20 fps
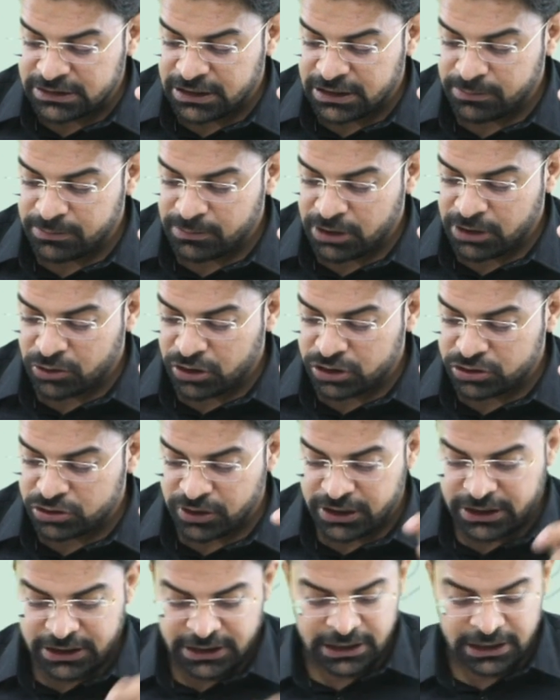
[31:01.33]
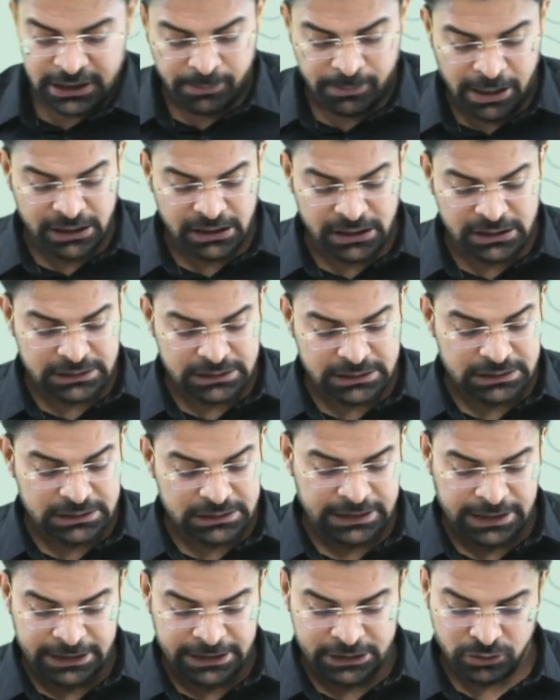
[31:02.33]
but cos square theta minus sin
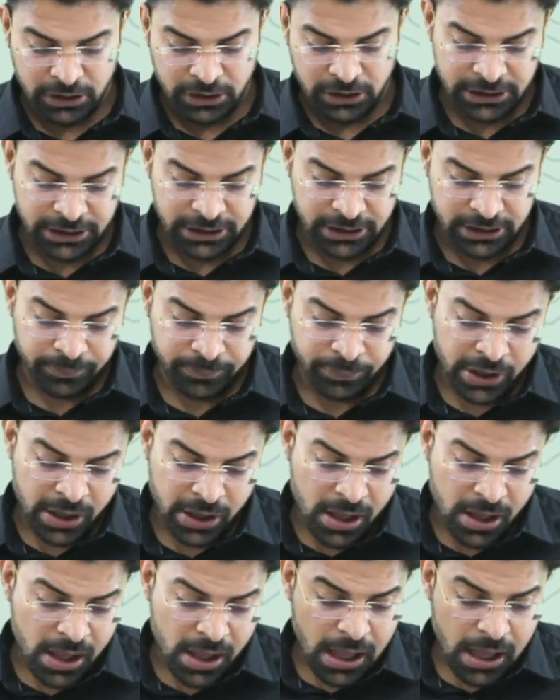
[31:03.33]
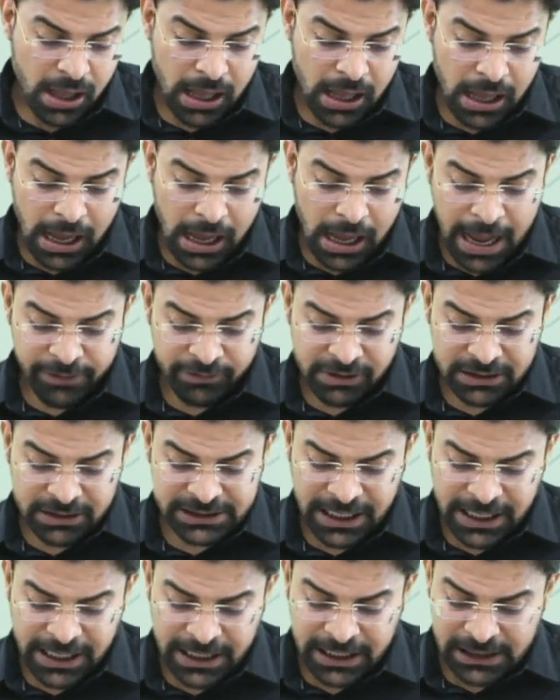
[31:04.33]
square theta. I will
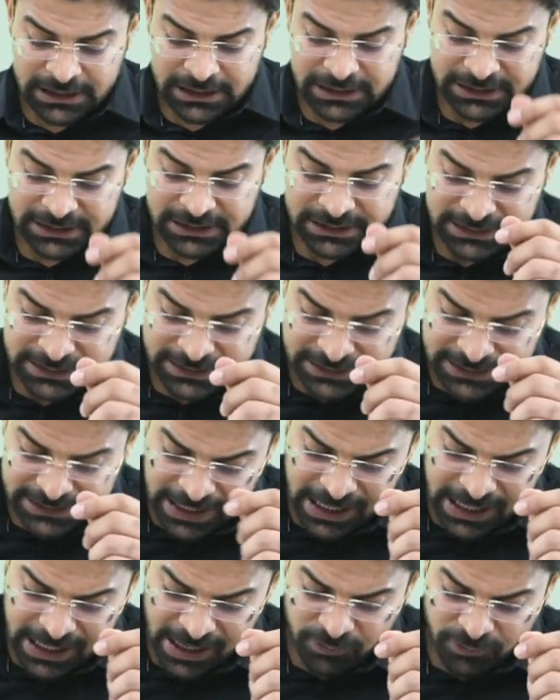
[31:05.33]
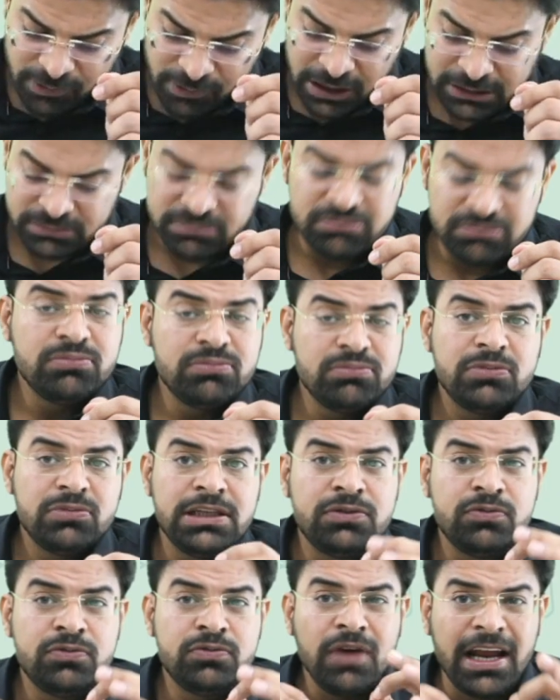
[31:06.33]
say this second one is
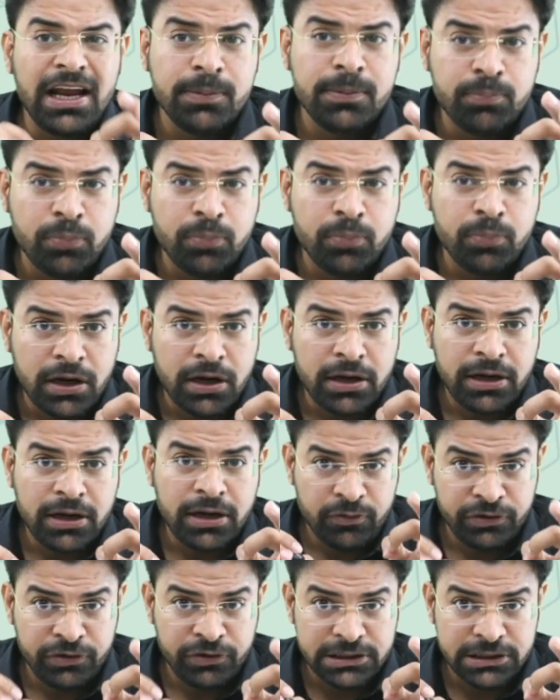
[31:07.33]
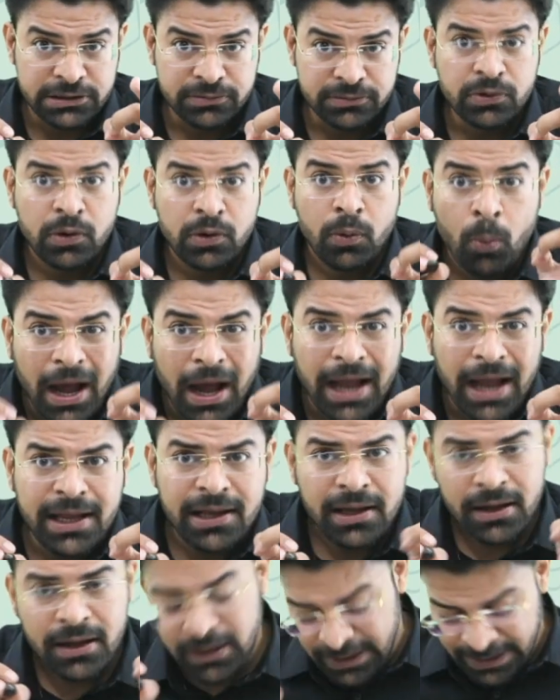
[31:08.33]
very important in physics. Why?
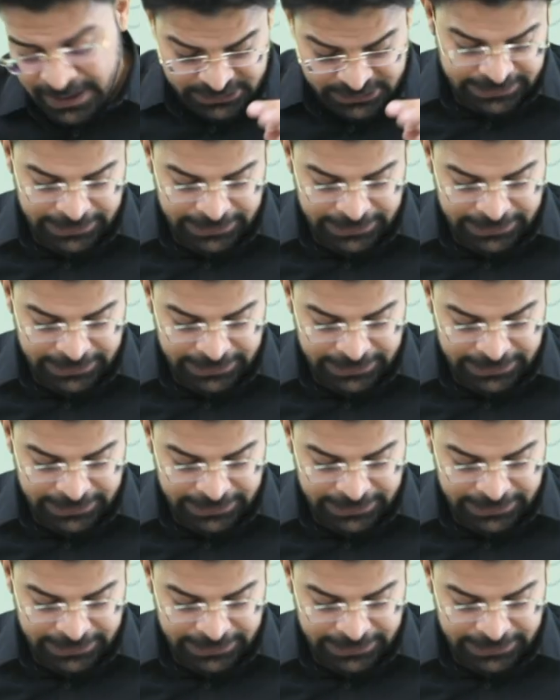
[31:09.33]
Let's see.